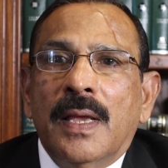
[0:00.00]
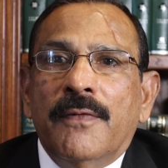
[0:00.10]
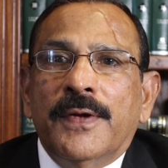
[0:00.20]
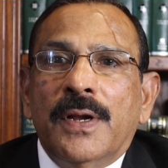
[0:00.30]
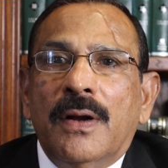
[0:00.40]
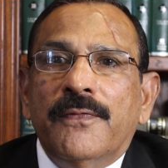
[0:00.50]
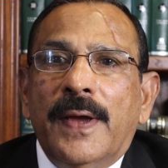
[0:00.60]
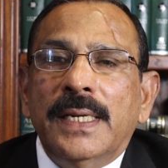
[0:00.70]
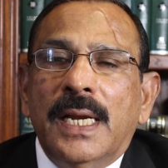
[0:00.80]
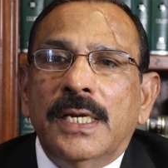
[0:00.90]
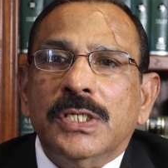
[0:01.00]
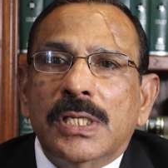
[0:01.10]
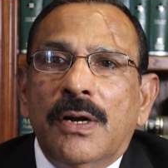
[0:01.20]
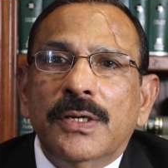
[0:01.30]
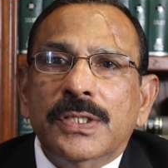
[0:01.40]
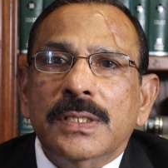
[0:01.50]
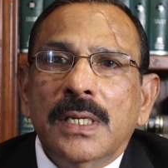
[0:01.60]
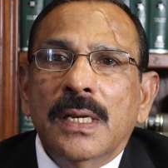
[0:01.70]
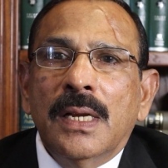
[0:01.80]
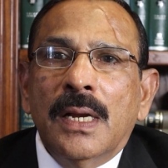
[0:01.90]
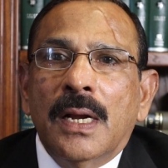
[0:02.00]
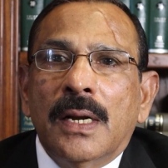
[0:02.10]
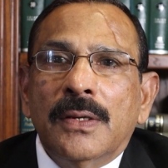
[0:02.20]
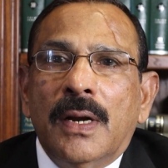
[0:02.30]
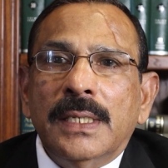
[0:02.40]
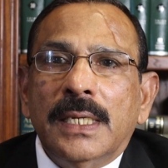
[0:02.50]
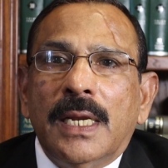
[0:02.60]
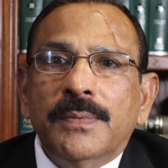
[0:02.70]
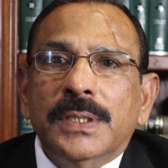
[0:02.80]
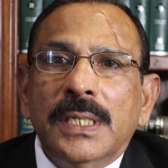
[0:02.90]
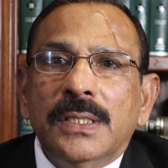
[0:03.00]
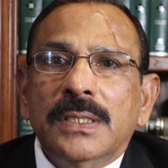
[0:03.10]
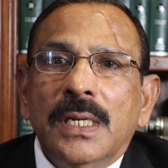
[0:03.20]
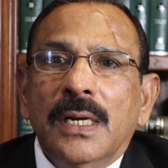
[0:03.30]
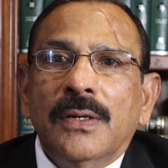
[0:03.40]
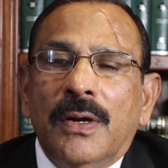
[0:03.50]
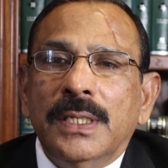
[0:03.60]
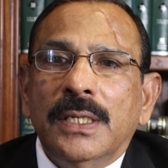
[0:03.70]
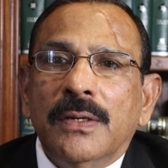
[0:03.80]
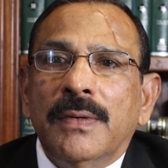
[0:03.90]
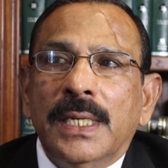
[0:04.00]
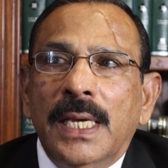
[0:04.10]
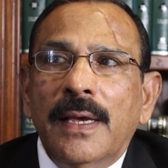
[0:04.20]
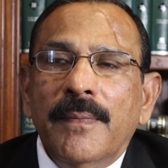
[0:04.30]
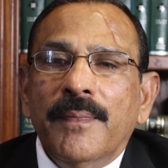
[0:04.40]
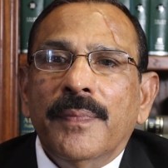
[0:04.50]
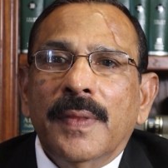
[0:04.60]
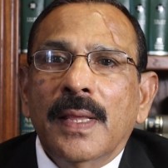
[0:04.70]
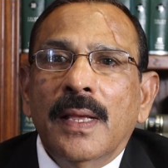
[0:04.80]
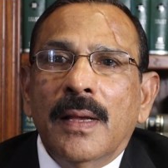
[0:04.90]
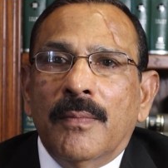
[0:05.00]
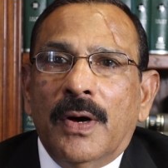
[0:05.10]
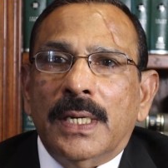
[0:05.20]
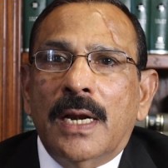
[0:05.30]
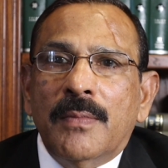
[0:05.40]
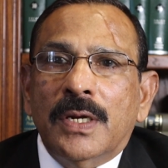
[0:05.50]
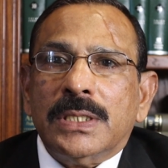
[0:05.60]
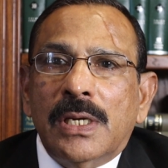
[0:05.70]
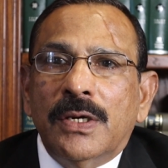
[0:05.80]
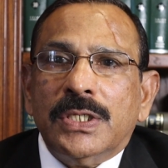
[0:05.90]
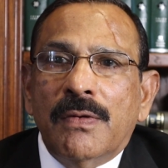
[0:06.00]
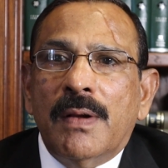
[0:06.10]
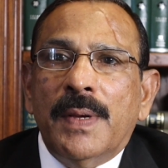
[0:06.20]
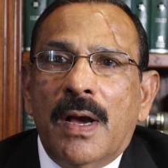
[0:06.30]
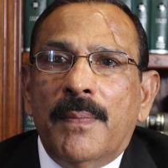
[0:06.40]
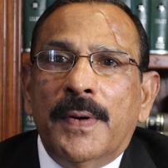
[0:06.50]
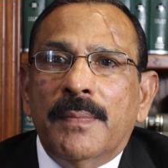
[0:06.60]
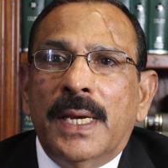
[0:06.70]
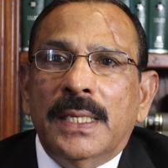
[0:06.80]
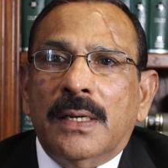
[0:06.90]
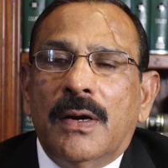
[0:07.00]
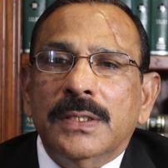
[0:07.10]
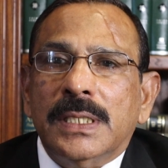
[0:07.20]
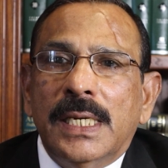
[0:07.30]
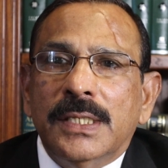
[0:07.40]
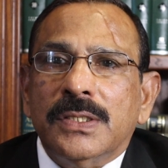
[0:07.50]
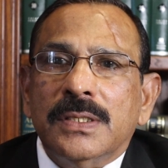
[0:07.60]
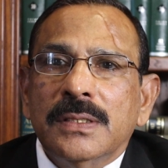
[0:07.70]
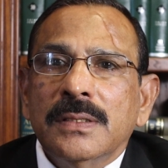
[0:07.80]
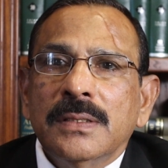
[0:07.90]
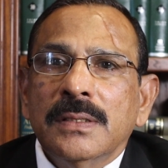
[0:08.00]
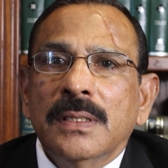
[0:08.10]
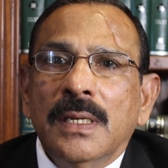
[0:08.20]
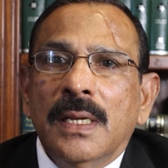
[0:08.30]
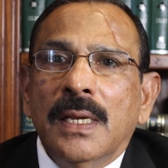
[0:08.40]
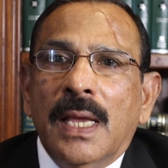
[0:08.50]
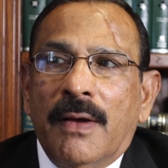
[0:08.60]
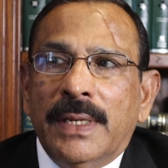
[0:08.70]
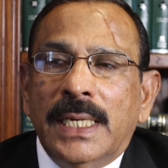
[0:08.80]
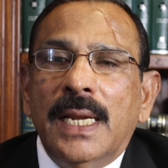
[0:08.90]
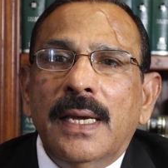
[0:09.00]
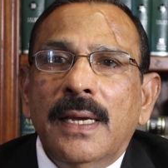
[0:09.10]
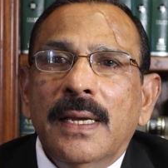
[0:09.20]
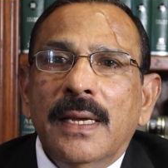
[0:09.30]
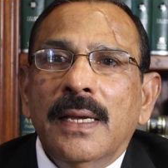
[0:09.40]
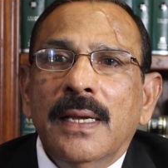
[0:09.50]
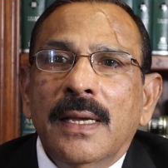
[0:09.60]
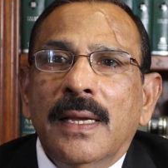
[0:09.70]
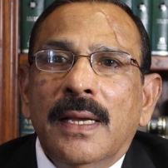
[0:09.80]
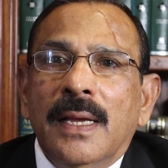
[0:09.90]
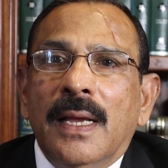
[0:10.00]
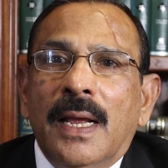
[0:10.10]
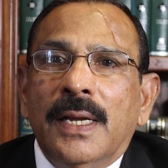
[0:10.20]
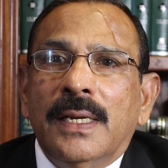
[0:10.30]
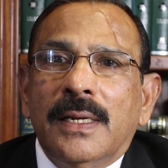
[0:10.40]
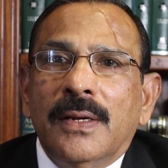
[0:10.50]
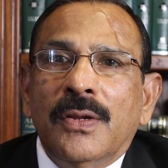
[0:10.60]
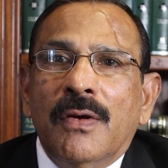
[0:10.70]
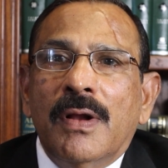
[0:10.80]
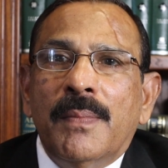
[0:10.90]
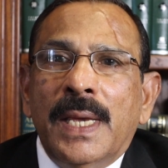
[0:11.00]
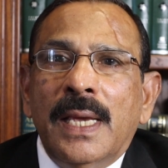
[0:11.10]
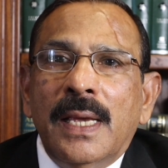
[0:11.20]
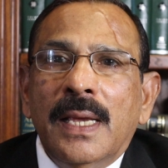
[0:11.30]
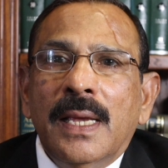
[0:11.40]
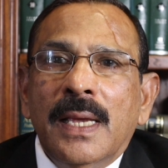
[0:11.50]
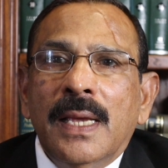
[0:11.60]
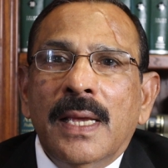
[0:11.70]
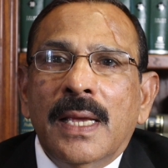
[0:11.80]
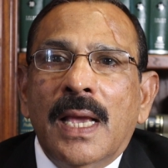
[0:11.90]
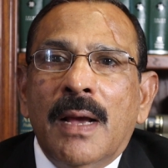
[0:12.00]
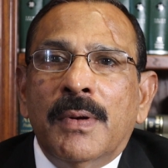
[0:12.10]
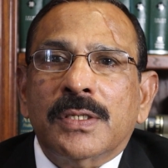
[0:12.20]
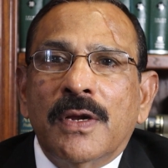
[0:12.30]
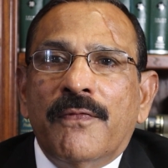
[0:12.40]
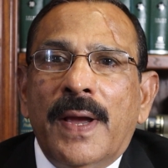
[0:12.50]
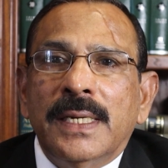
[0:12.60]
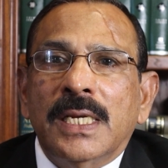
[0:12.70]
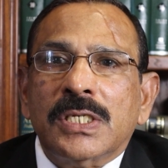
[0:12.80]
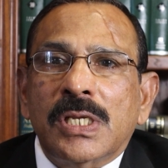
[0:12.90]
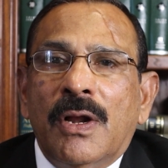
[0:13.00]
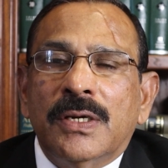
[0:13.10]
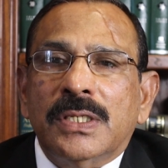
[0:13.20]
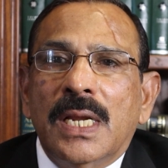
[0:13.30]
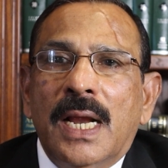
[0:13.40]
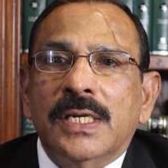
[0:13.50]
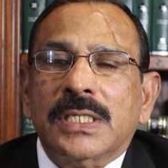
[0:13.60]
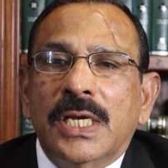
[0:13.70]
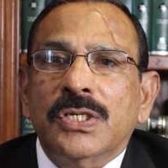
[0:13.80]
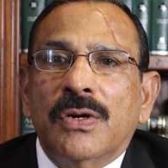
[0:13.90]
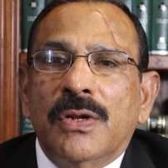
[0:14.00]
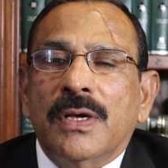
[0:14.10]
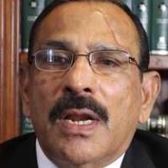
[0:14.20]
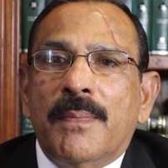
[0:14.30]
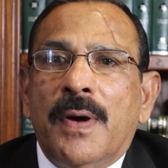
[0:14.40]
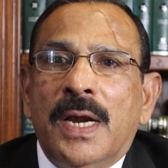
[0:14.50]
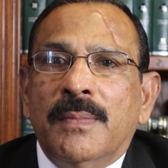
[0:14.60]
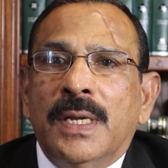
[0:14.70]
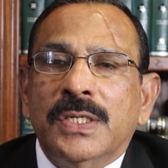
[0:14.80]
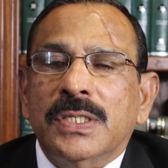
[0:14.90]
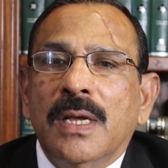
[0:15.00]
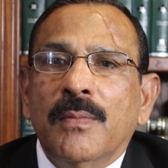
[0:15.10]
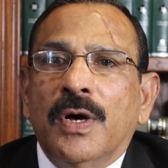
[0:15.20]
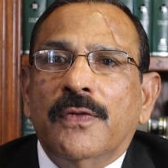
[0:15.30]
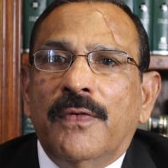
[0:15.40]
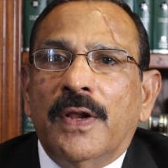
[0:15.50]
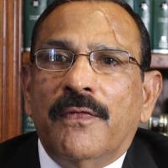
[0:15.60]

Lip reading: If you don't find any slots, don't get upset, no need to worry. More and more slots will be opened by the consulates every day, and you will be able to find a slot and schedule your appointments both for